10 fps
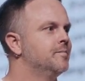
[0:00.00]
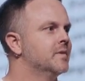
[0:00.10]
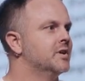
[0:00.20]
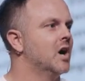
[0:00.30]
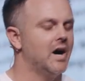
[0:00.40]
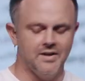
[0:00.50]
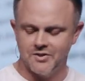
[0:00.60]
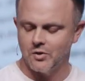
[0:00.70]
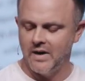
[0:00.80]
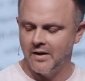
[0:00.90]
God has
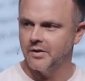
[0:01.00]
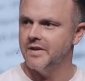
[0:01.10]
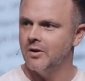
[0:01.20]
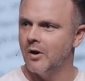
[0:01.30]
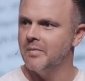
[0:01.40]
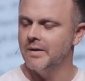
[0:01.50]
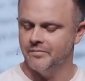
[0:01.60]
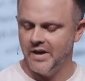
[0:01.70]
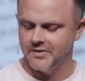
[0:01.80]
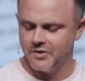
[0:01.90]
surrounded the army
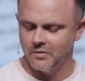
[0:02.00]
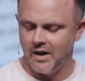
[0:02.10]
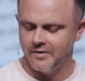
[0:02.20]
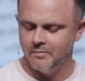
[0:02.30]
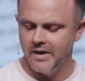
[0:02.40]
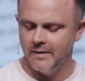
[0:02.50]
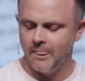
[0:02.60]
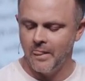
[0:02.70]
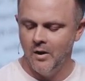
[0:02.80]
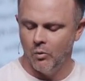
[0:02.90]
that has surrounded me.
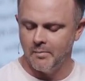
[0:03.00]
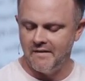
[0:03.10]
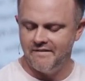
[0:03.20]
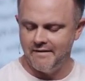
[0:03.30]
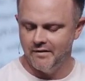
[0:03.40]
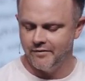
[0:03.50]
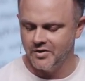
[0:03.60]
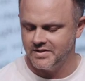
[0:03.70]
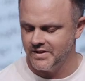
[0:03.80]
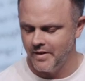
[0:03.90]
One of my favorite
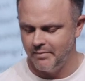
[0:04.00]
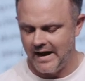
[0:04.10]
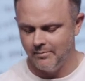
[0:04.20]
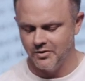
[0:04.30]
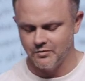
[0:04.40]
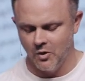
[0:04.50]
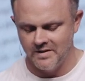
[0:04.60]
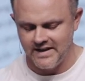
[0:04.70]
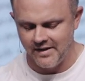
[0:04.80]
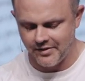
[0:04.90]
verses in the Bible is Romans
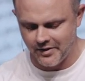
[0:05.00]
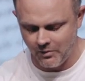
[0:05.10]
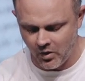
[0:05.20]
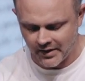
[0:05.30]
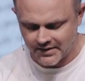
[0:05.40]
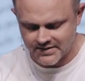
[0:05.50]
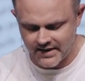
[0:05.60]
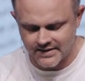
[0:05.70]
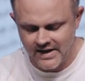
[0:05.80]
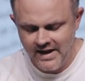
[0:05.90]
8:31, and it
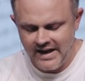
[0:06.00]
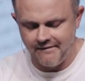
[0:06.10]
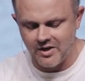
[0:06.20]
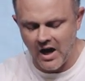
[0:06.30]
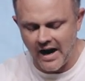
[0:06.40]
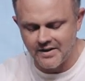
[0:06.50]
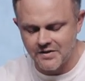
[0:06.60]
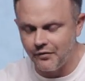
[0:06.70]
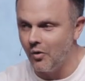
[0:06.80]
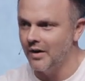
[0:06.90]
says, If God is
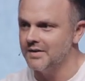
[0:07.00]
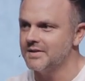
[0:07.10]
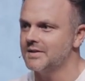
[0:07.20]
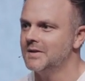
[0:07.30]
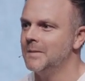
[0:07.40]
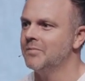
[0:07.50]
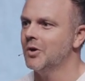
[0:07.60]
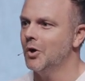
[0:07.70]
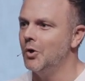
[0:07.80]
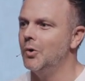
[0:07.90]
for us,
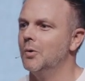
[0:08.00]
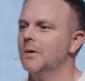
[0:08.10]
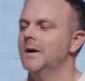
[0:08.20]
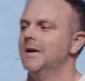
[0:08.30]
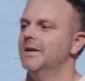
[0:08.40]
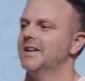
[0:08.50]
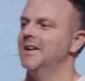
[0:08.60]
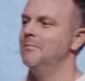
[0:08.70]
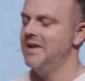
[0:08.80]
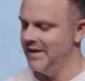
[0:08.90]
who
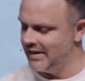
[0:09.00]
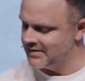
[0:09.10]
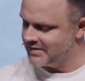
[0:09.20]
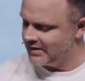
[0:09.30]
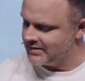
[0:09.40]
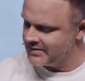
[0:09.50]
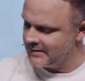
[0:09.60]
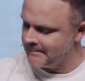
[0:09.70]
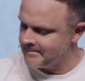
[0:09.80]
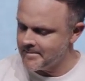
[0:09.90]
can be against us?
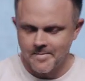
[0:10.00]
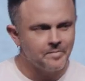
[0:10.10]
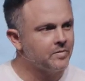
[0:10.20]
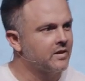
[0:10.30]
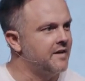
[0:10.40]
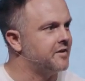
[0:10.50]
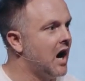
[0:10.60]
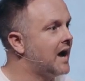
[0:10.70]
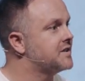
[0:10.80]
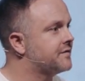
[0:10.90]
If
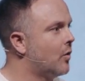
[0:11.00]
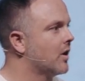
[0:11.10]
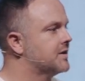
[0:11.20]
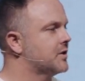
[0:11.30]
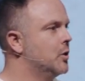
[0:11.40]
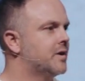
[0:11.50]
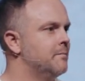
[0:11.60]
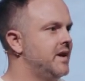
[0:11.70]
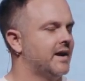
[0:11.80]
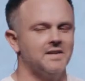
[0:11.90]
God is for us, who can
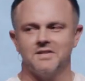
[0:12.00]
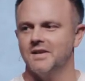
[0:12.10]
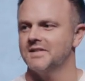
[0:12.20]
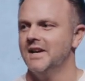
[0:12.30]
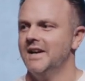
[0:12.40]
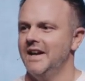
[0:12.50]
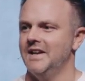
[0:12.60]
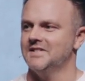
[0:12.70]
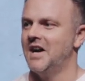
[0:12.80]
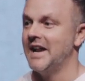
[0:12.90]
be against us?
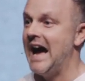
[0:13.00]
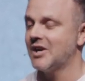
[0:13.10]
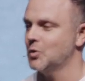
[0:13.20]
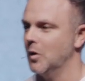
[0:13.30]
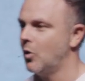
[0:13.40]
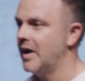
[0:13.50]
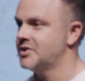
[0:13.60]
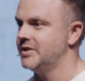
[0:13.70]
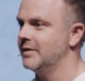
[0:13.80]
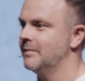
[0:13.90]
It's not an actual
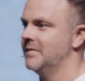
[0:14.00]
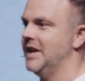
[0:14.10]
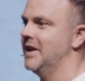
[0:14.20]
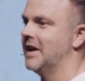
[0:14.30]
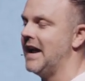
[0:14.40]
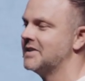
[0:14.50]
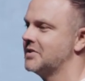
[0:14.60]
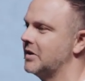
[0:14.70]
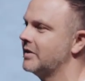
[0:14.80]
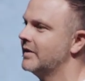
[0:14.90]
question needing an answer.